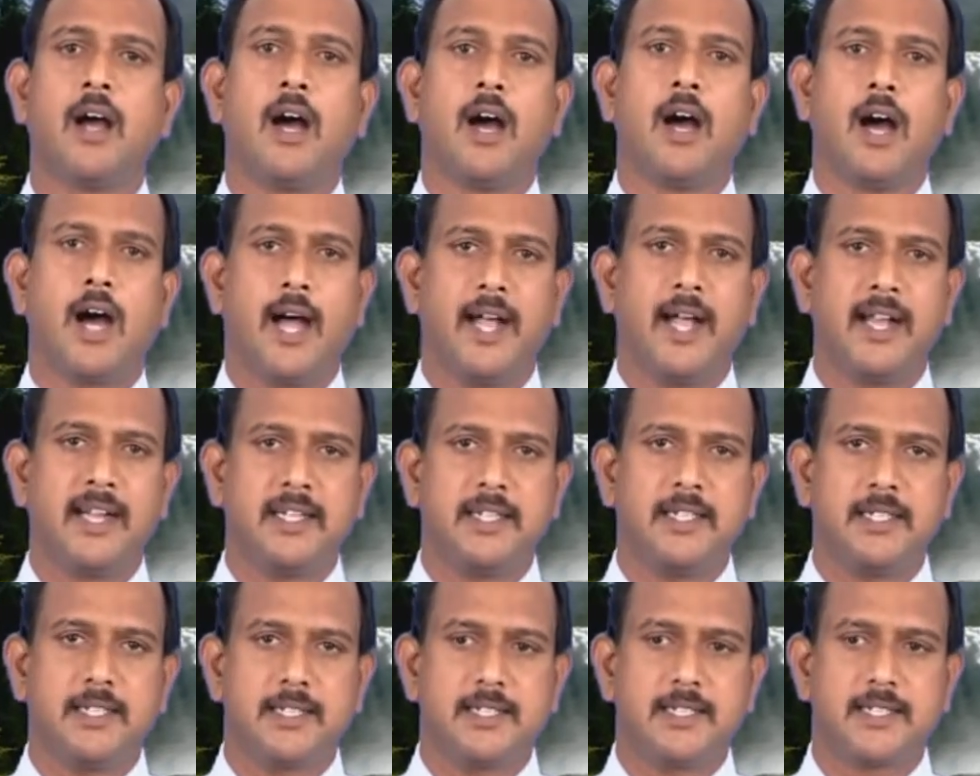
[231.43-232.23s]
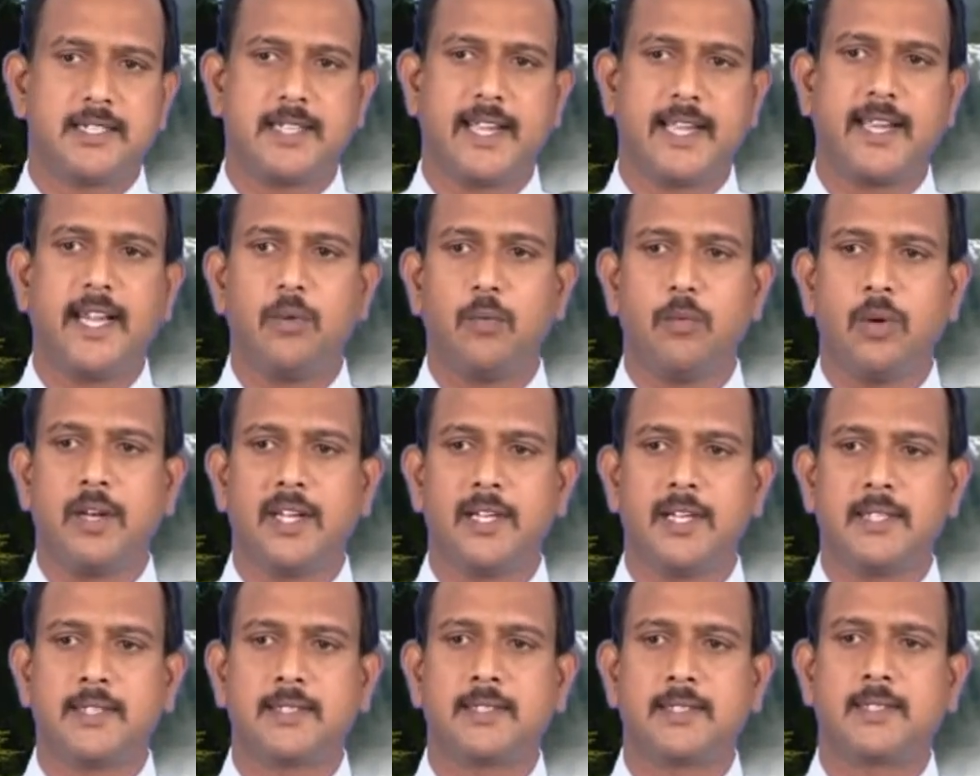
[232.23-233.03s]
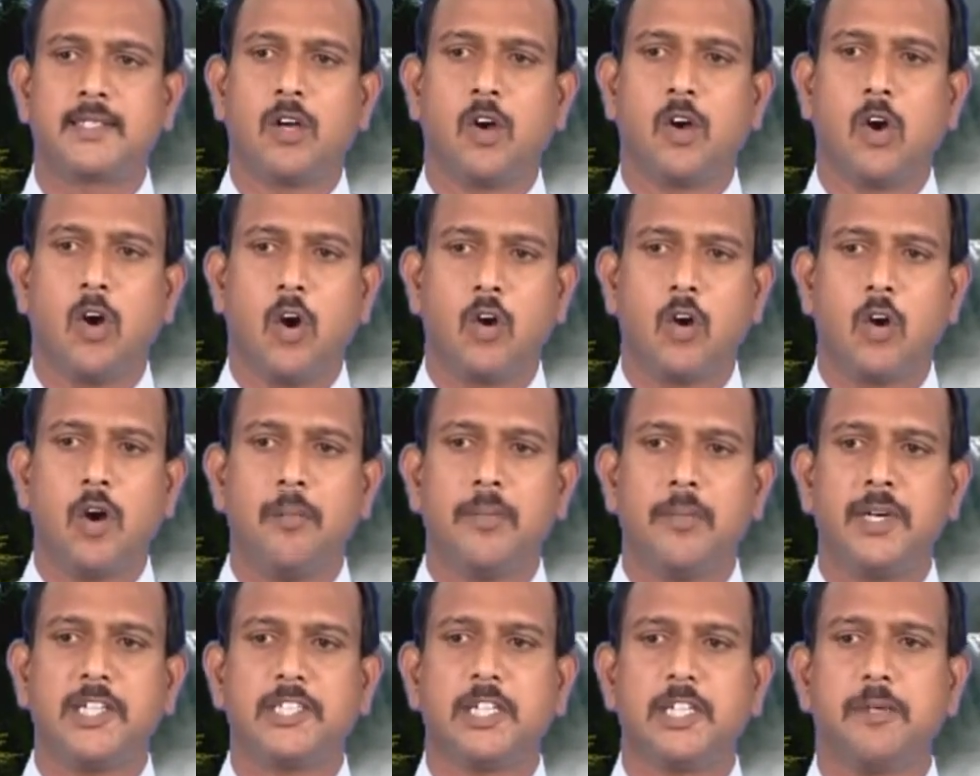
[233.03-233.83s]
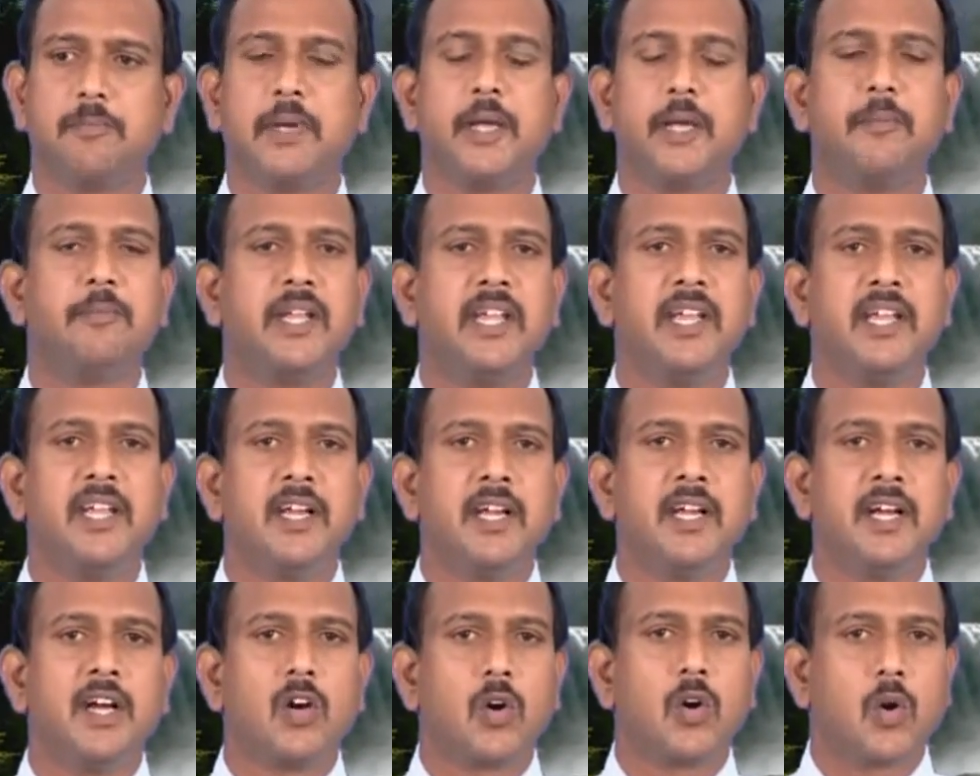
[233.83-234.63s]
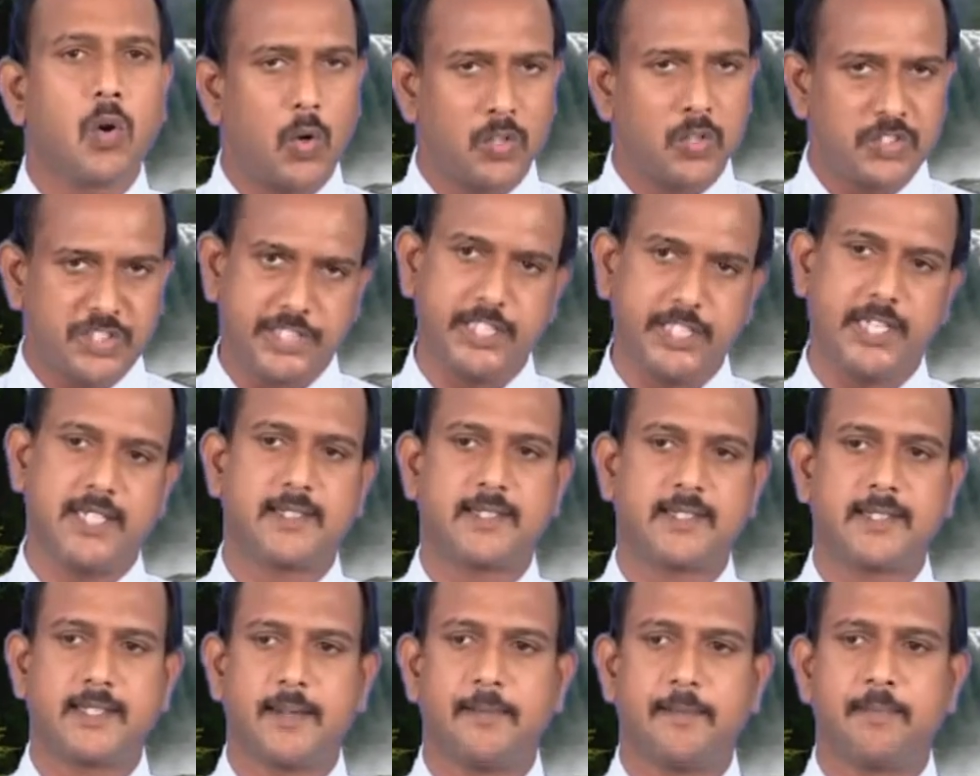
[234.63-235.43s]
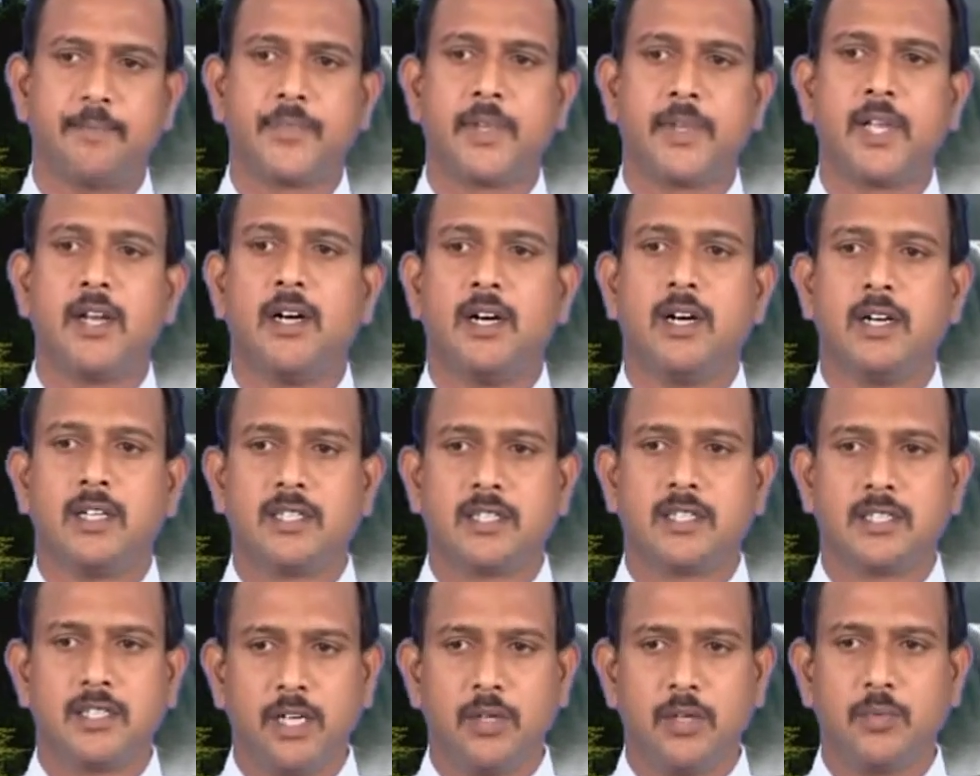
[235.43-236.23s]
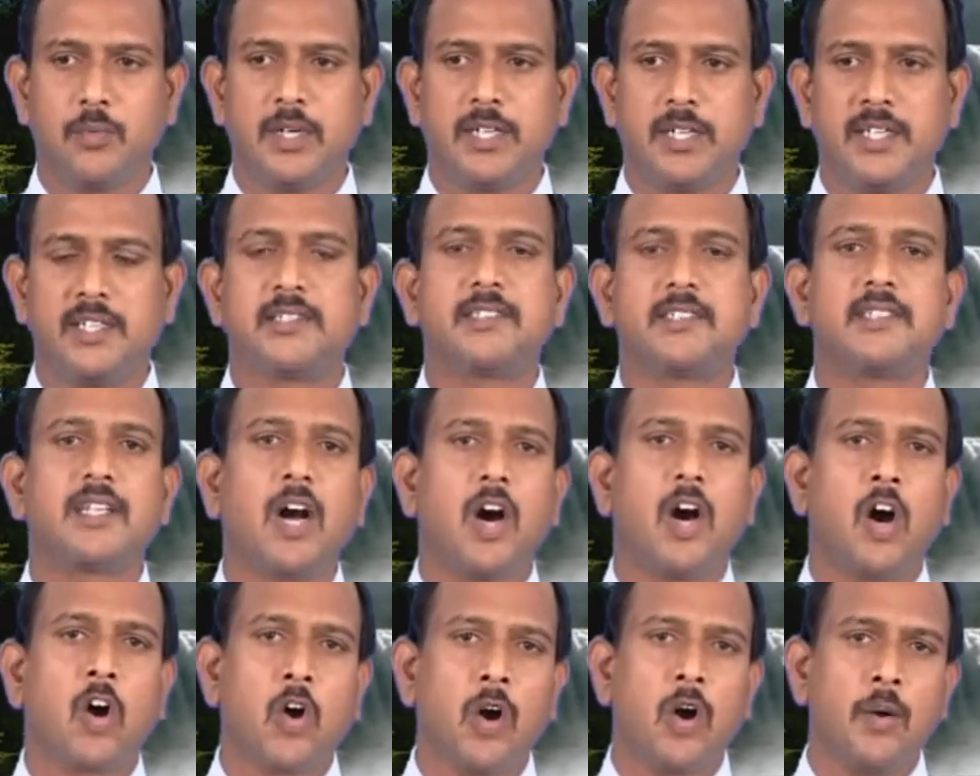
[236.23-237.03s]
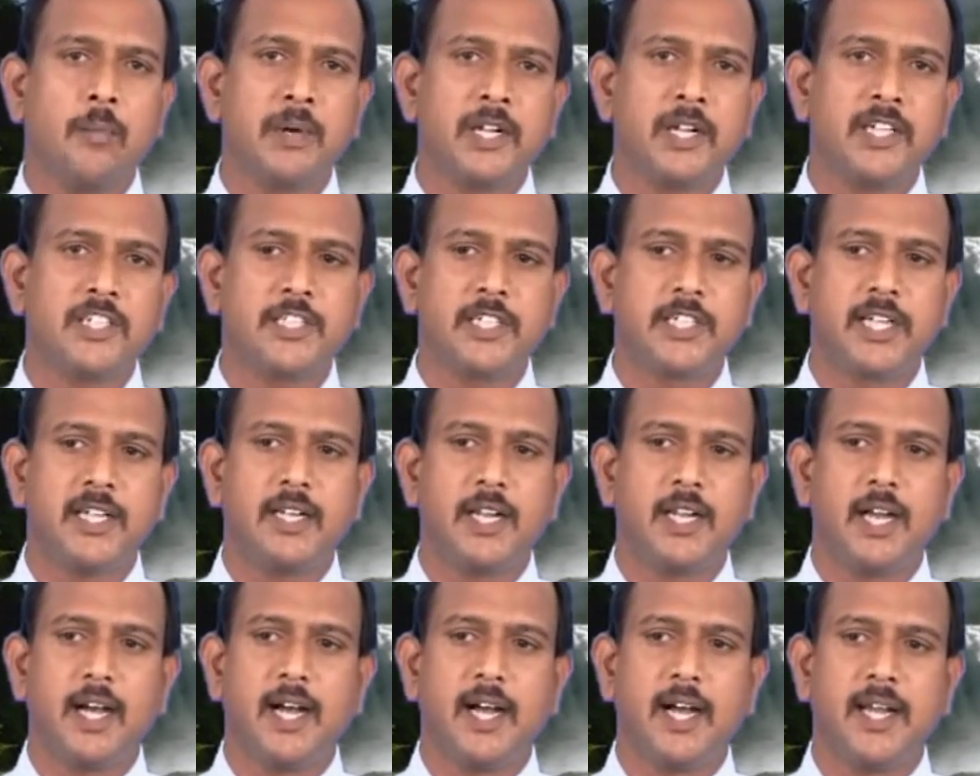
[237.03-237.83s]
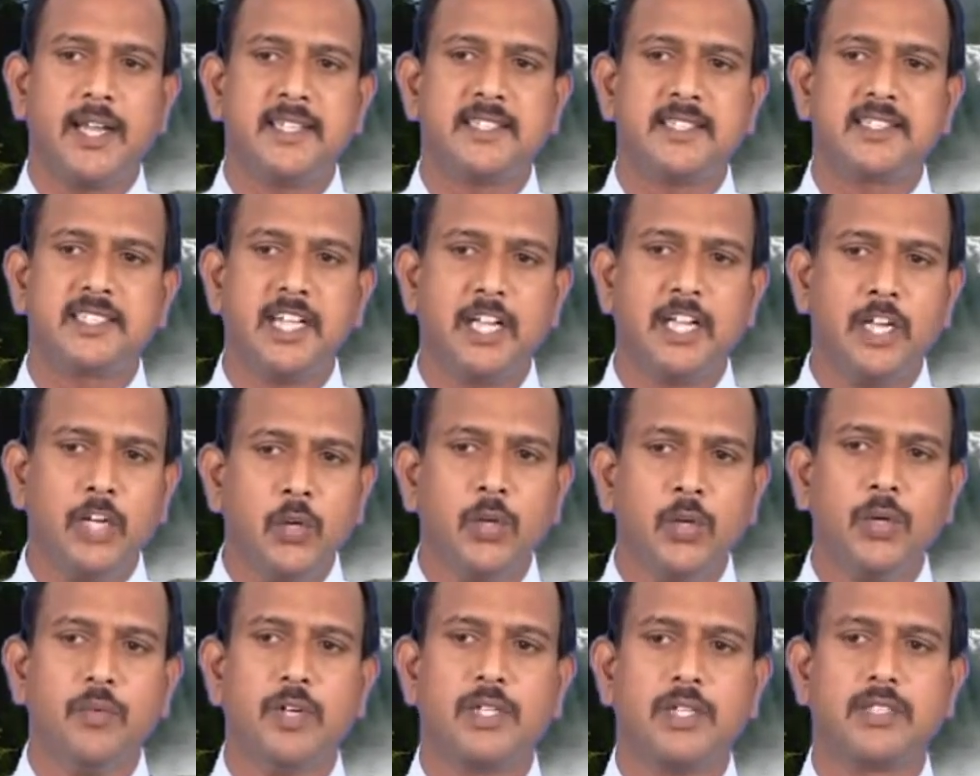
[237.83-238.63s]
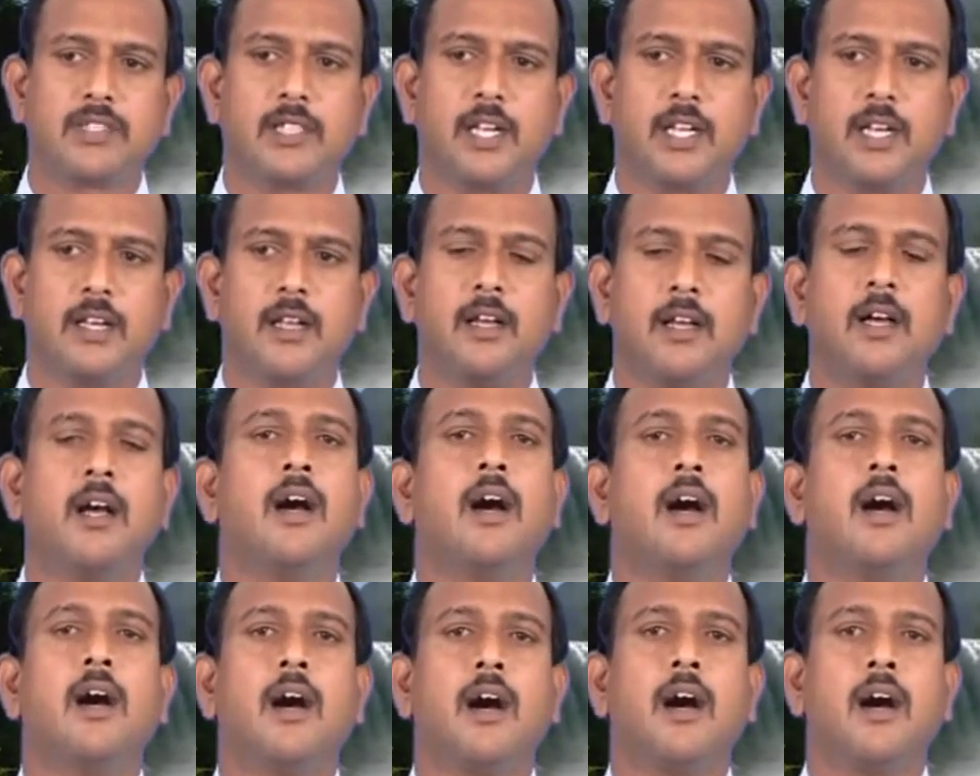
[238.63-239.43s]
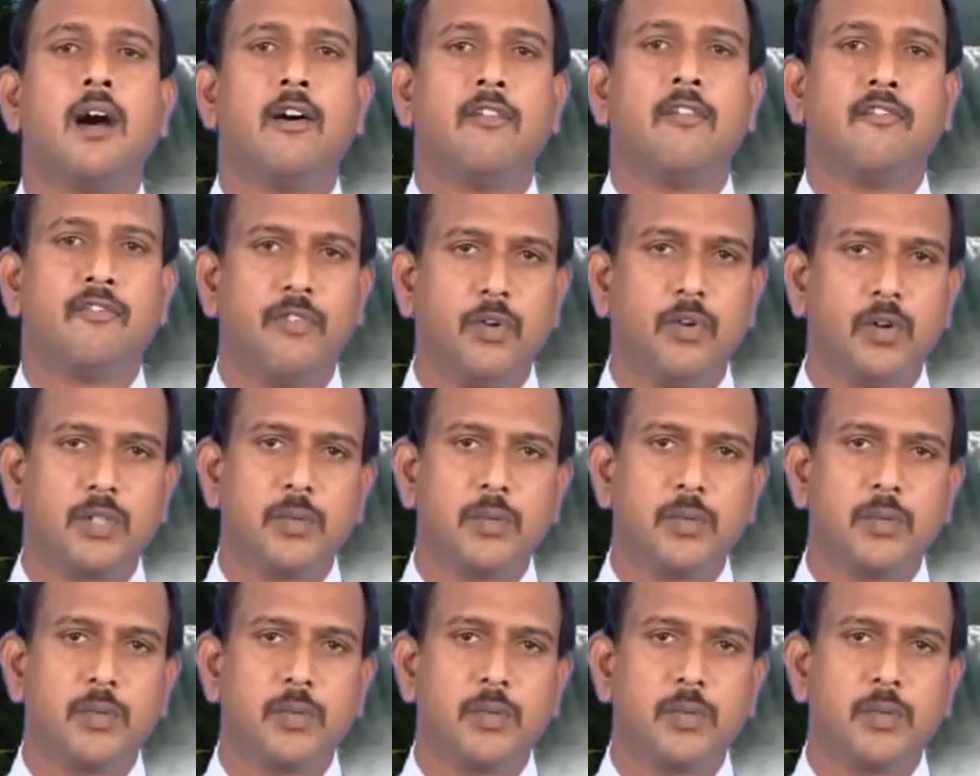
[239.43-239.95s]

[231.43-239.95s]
And second one is accommodation may be conscious. Third one is accommodation is universal. Fourth